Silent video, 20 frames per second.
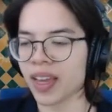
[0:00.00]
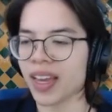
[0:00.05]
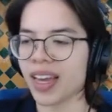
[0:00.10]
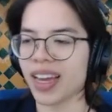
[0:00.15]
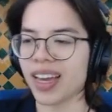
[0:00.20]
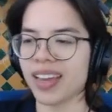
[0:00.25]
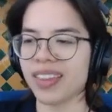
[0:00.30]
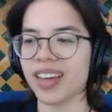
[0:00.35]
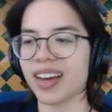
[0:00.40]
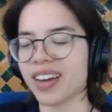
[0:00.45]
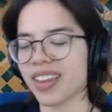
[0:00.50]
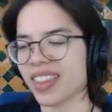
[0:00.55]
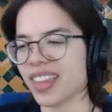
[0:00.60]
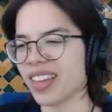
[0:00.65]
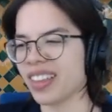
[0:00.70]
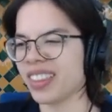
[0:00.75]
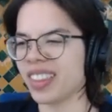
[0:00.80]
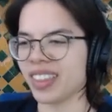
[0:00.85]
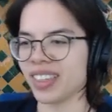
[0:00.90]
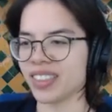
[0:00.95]
And I
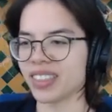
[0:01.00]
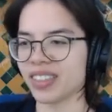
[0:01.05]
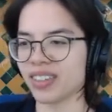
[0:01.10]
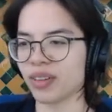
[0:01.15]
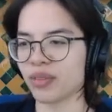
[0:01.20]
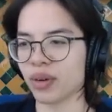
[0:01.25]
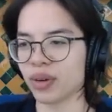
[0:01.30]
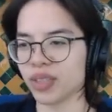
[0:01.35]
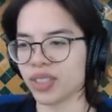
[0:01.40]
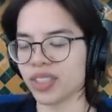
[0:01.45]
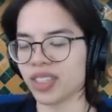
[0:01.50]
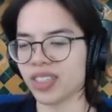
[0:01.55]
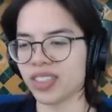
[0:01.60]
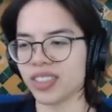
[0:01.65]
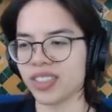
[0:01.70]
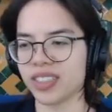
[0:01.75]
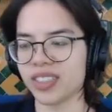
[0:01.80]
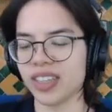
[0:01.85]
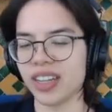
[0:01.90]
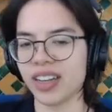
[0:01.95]
think this crosses
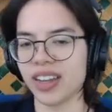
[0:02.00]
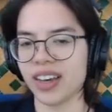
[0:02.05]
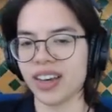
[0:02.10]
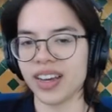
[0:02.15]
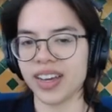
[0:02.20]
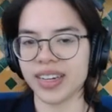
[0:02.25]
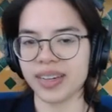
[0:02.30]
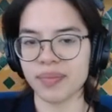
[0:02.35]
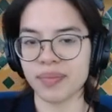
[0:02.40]
the line